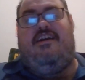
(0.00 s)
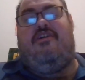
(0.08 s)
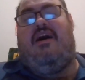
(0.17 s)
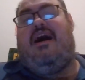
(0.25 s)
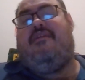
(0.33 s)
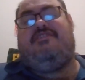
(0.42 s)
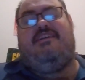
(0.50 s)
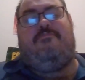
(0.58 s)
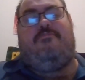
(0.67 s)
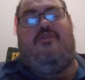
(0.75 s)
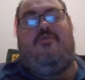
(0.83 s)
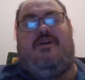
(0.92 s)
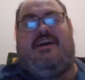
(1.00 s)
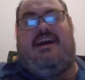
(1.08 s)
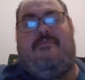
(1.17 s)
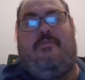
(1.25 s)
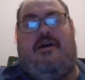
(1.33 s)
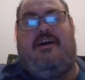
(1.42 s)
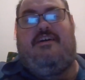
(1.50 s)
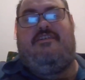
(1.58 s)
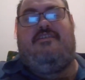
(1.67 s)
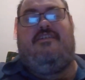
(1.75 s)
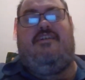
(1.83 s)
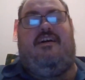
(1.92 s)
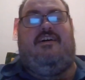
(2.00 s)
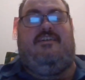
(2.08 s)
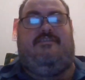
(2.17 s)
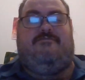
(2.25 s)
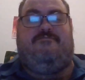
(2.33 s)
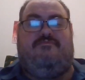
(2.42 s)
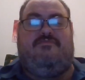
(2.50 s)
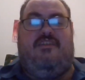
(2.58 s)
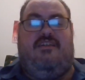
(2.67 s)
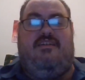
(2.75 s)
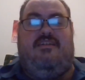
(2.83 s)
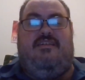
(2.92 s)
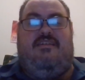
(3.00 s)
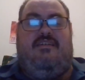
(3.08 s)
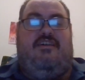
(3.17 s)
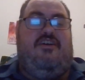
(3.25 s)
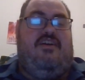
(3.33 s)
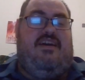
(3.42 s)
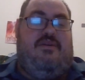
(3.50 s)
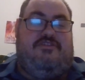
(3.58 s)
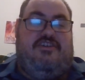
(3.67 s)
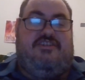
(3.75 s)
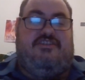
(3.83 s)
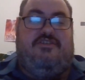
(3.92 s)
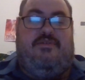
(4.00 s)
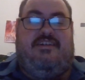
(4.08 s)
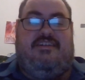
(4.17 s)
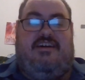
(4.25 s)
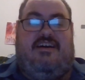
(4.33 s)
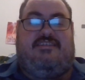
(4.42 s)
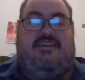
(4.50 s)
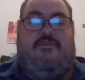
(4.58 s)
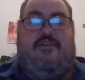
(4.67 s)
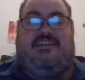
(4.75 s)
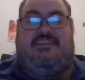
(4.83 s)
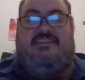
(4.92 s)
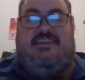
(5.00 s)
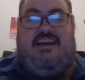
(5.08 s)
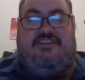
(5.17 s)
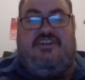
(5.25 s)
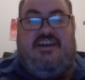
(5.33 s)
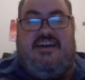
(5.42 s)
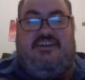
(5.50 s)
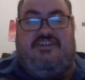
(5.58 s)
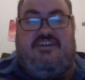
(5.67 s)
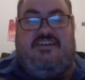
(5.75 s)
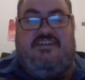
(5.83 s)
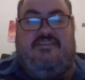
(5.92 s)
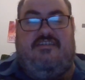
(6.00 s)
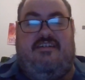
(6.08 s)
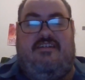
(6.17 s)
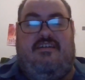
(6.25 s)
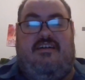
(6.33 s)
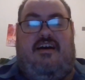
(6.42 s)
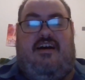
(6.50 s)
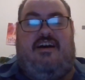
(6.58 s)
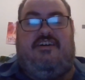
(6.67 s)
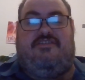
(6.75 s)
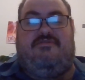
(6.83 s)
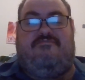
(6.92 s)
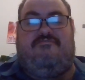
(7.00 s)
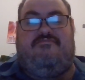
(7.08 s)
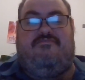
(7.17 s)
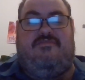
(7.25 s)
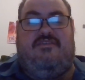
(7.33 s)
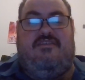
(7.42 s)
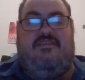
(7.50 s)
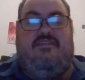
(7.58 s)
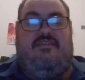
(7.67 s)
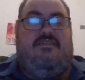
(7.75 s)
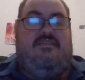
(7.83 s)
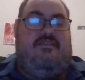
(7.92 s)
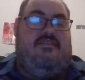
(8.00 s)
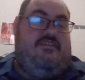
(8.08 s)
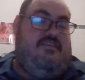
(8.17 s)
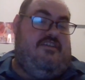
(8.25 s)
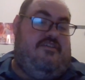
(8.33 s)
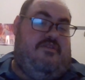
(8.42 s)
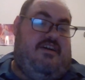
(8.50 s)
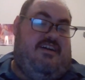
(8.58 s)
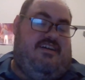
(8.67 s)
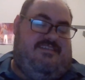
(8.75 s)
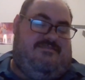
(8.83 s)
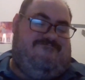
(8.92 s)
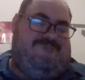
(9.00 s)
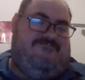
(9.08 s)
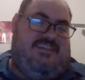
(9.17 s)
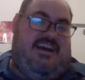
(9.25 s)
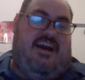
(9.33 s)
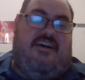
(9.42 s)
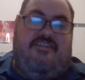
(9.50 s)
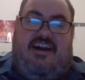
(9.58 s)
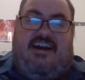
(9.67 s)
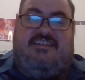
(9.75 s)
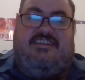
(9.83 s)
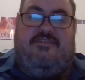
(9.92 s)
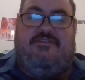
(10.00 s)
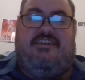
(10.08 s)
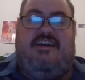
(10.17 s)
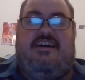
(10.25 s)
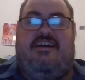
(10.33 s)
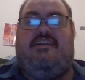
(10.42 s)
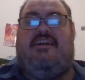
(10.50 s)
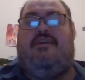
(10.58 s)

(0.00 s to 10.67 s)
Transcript: You know, obviously Boardwalk Empire. Um, you know, he was also in uh, stuff like The Station Agent. Uh, you know. Uh, the other guys he was in.